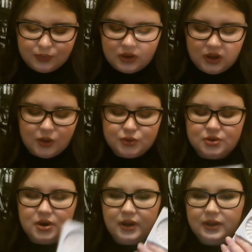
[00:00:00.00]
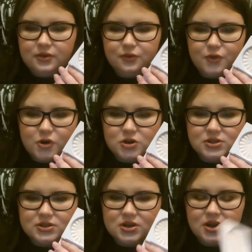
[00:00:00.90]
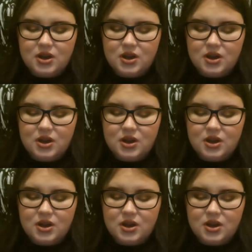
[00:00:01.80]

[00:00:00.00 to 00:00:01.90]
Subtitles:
Cloud 9 first,